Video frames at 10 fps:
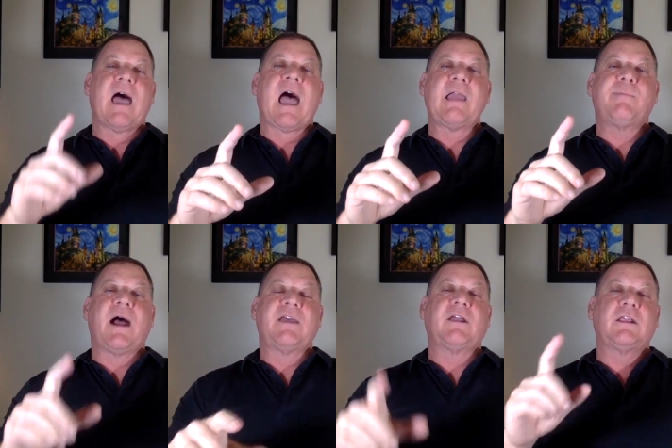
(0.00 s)
I
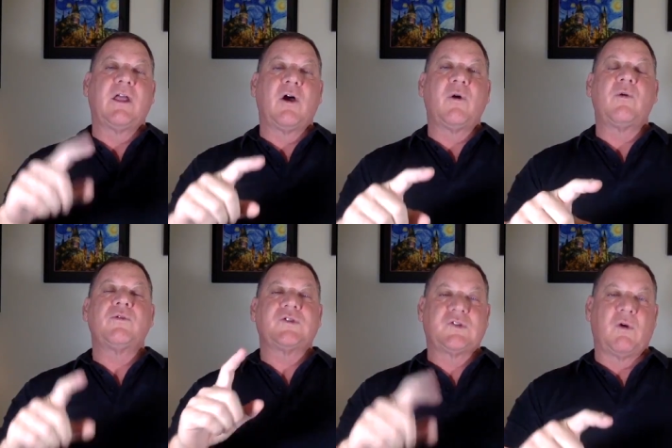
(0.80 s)
buy the low
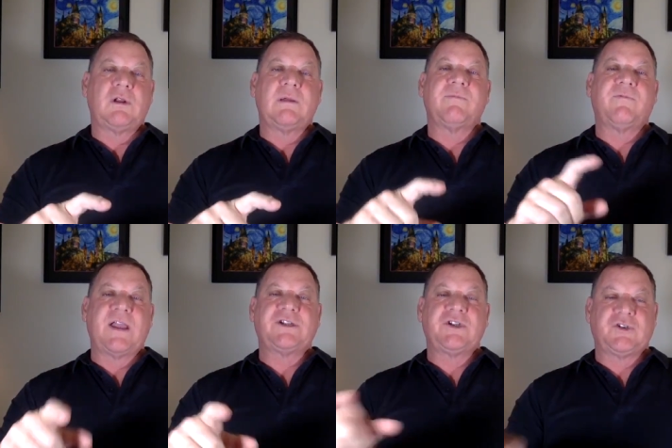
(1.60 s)
sodium
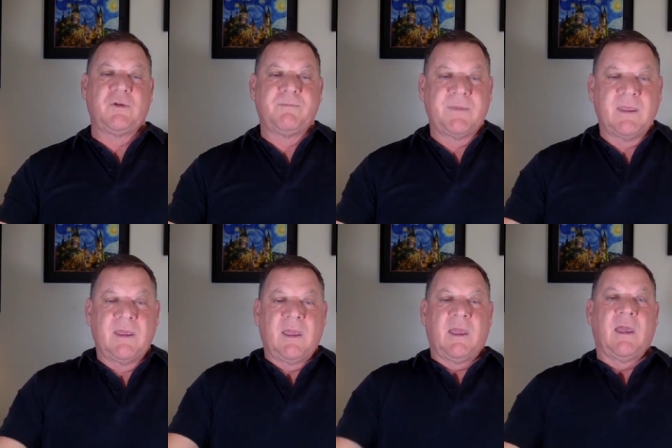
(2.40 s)
veggie soup.
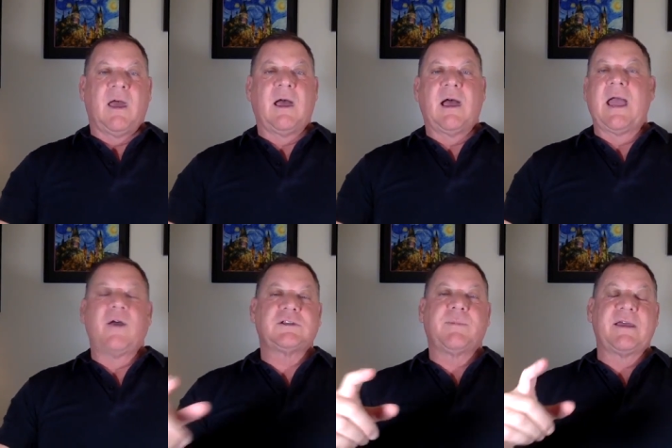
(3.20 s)
Uh, I
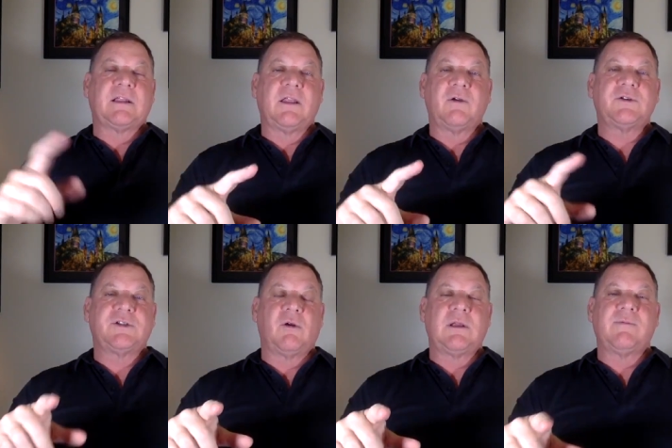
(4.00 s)
also buy the low
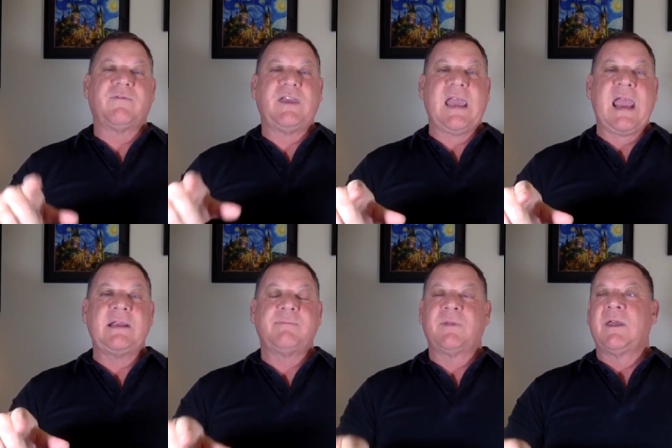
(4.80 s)
sodium
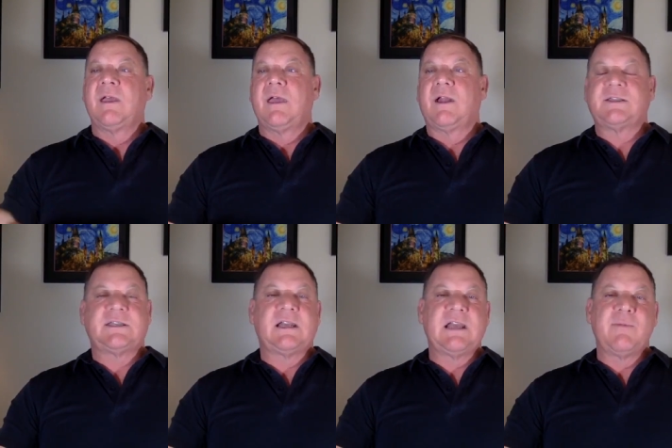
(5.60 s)
V8. And on
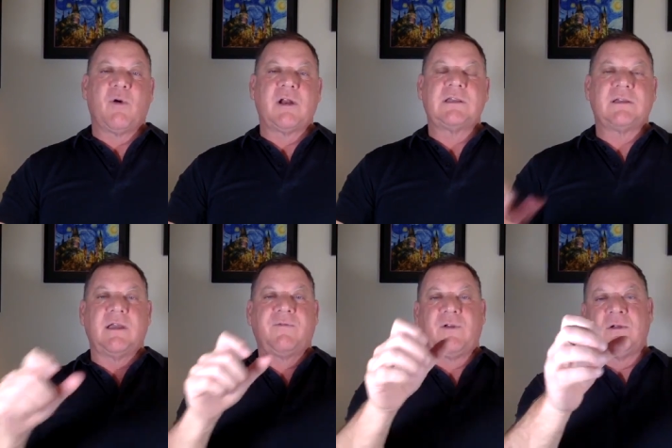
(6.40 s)
Sunday mornings,
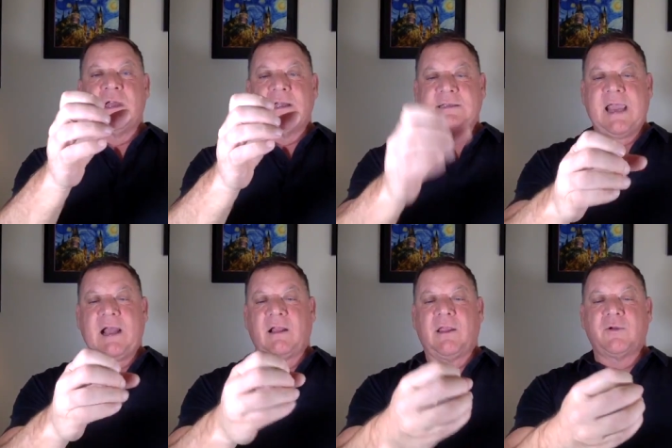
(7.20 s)
if you
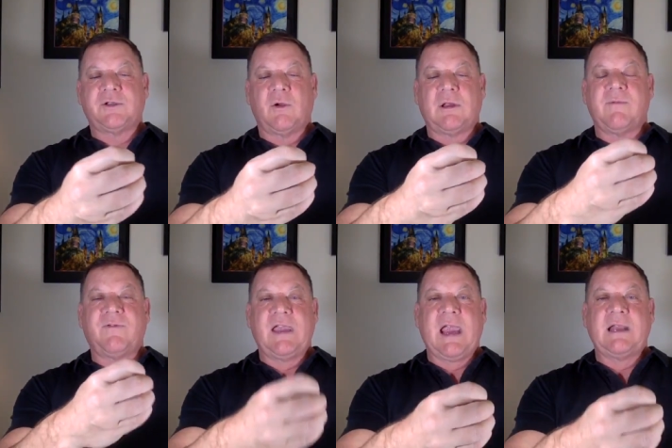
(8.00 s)
take a low sodium
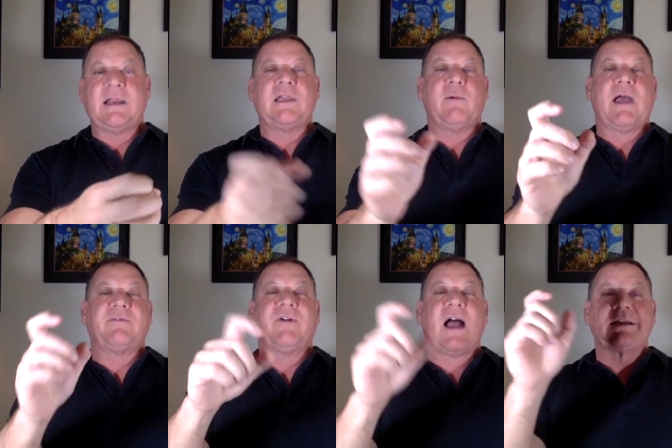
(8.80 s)
V8 and you add
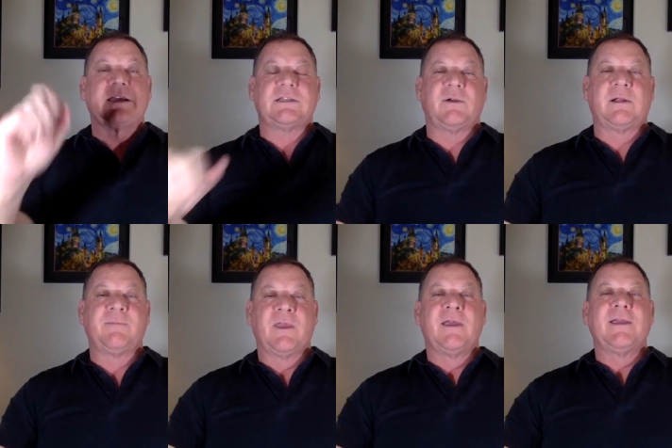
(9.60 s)
vodka to it,
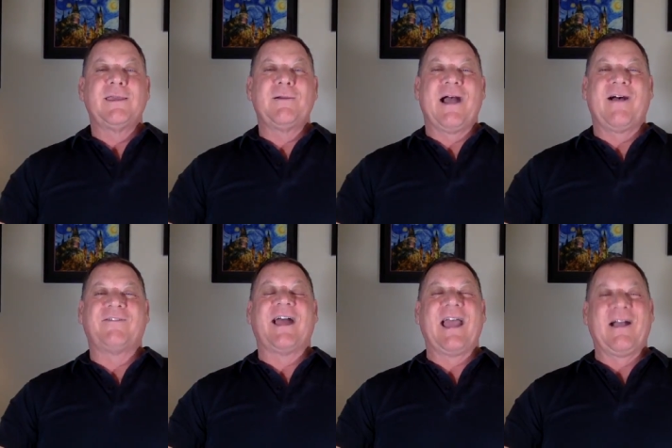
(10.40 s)
you
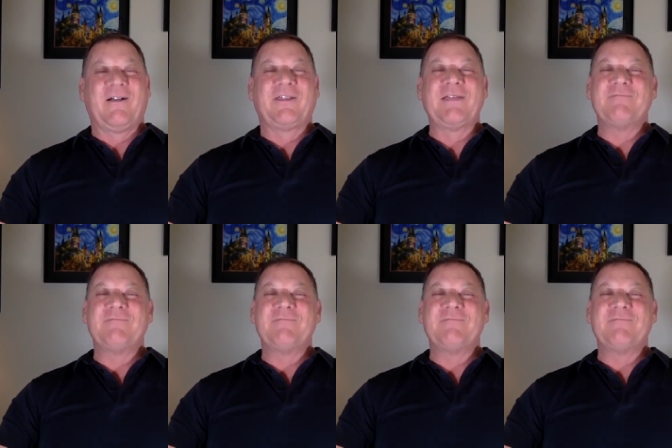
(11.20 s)
have a healthy